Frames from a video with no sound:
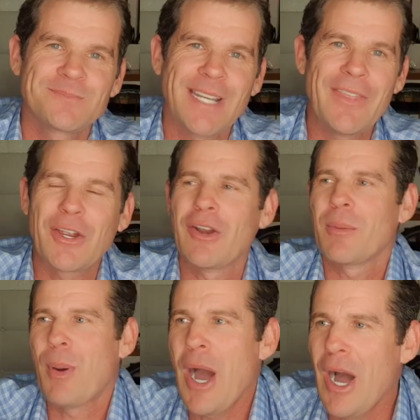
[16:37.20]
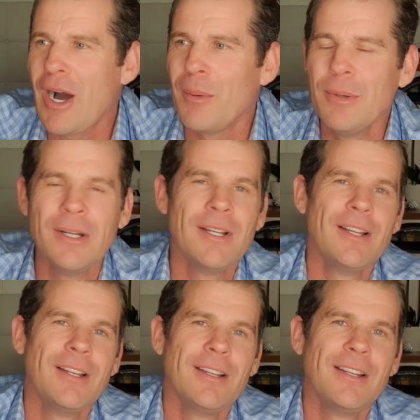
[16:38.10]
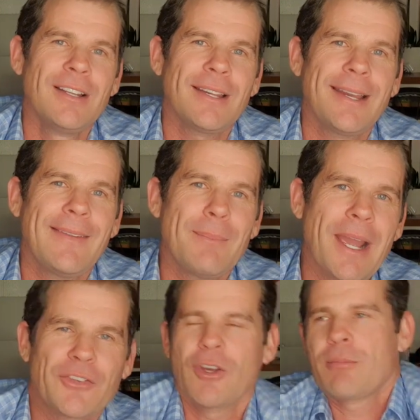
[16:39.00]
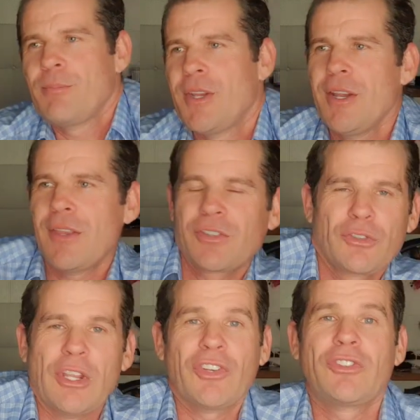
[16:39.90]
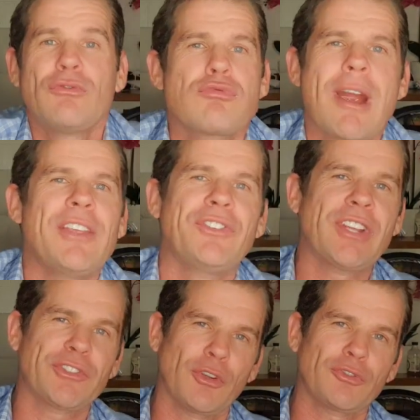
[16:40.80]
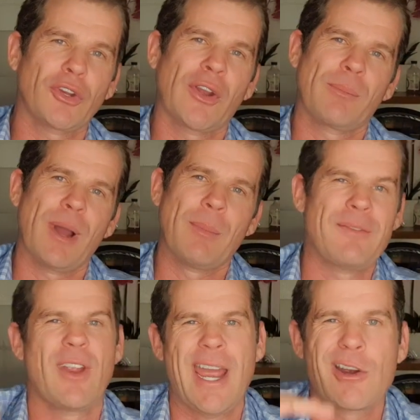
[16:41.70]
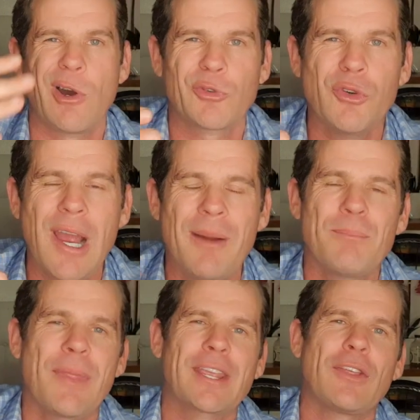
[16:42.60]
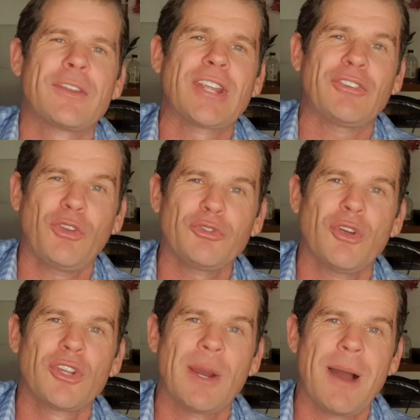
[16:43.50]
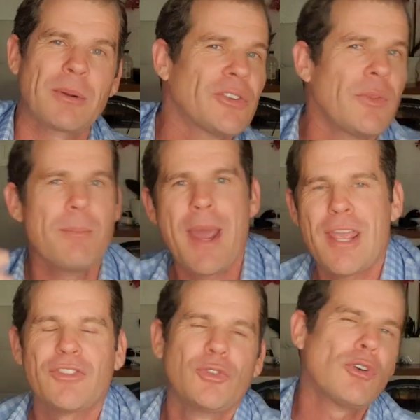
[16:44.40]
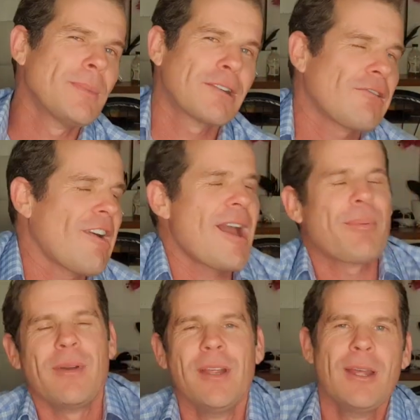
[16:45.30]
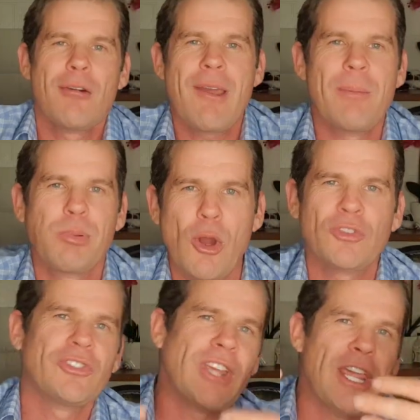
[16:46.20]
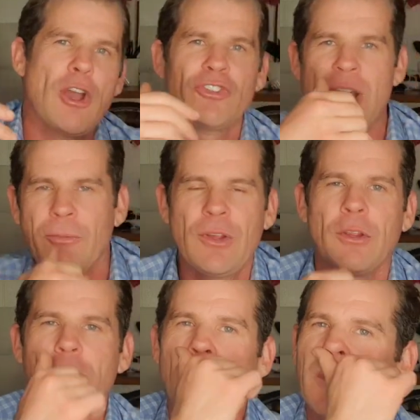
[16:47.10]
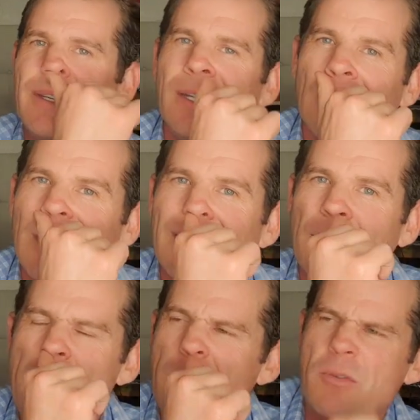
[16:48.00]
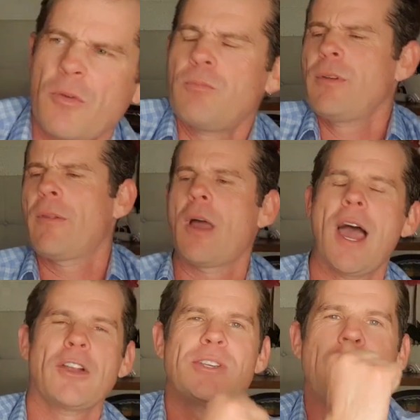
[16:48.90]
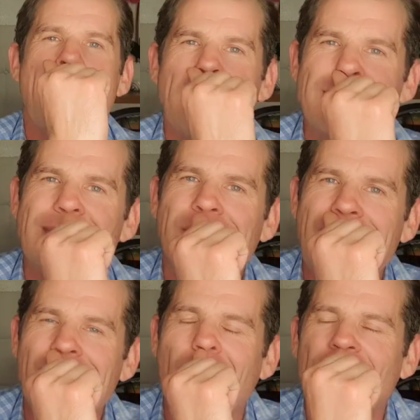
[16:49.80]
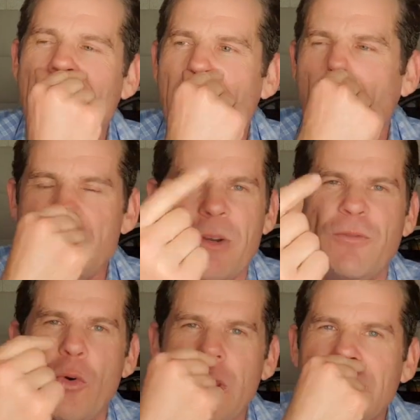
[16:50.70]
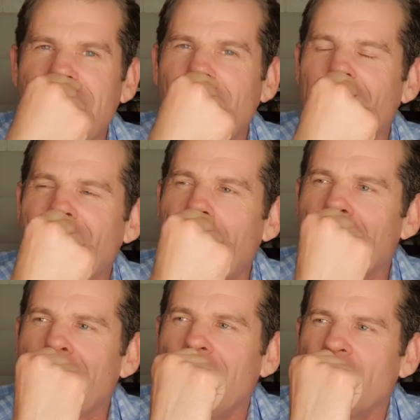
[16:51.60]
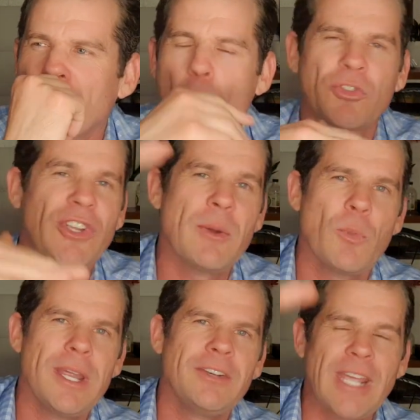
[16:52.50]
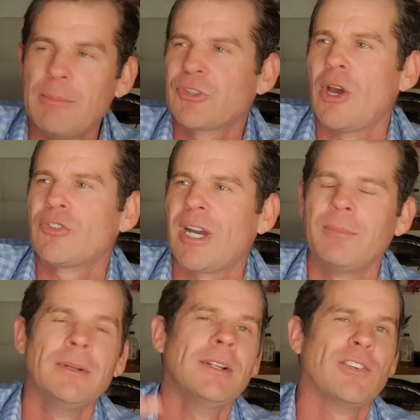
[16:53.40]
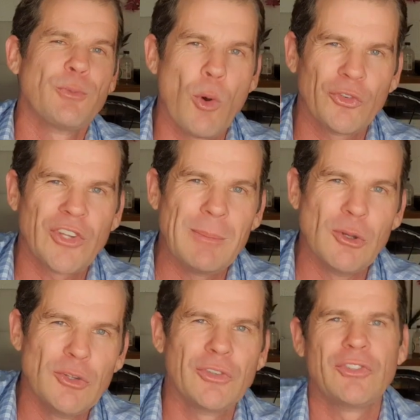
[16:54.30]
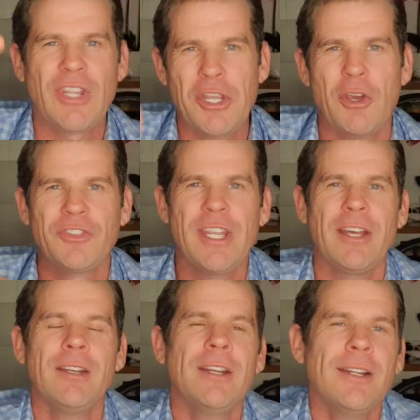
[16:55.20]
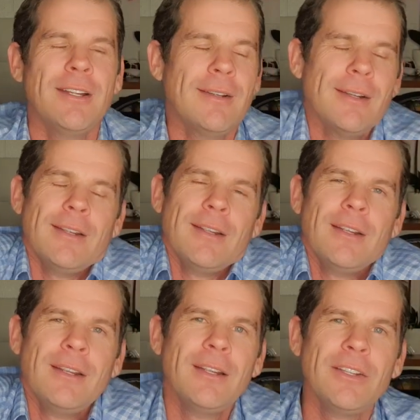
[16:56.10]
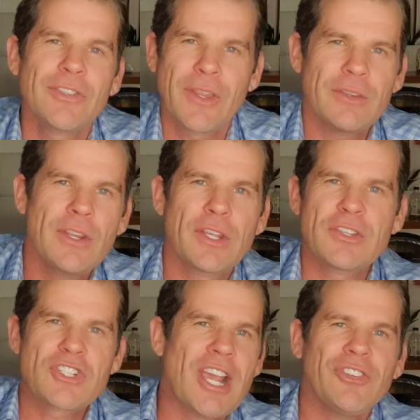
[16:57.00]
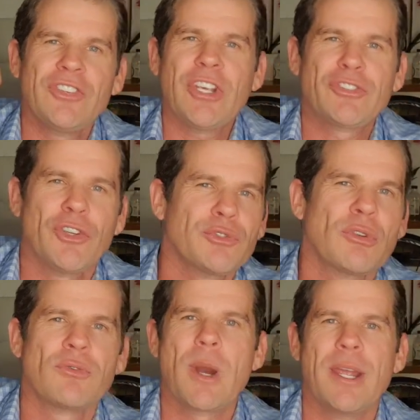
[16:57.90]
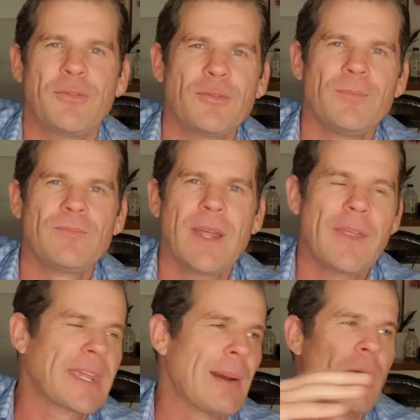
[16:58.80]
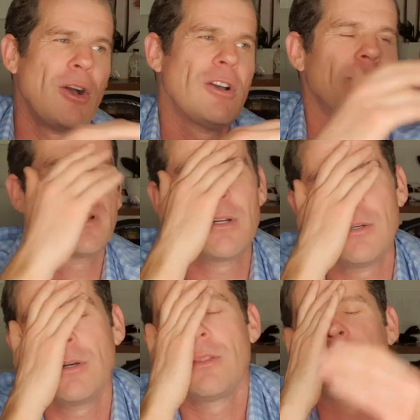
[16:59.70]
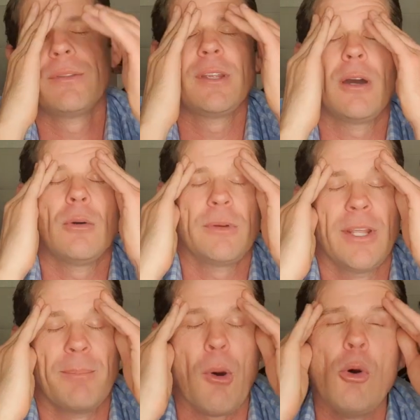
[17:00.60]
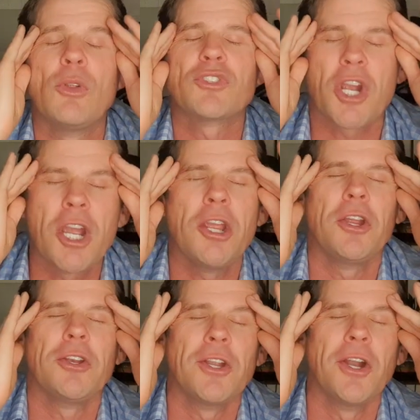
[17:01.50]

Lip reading: they go to the pub and their mate's like, there's a raise in testosterone going to the pub, even though alcohol's crap, but they get the testosterone go up because of their mates and talking a bit of crap, and around the blokes the T goes up, feeling good, maybe a bit of argy-bargy, T goes up, watch a bit of footy, T goes up, sports team win, T's goes up, sports team loses, T goes down. So they get to chase the testosterone wave. And then they come home, they're like, oh, the ball and chain,